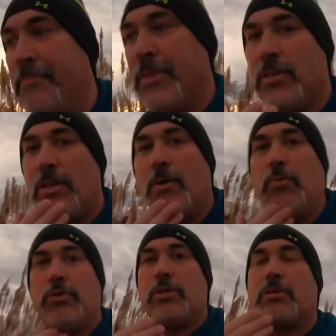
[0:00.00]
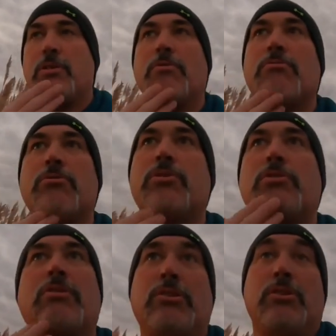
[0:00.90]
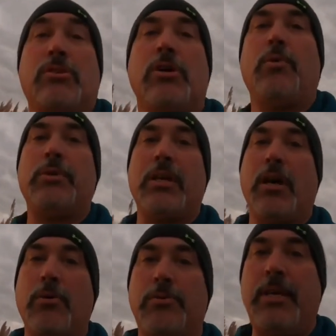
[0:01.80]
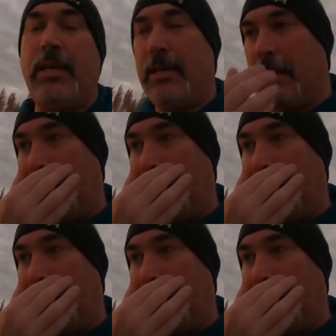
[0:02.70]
So we'll just, just go with the goatee.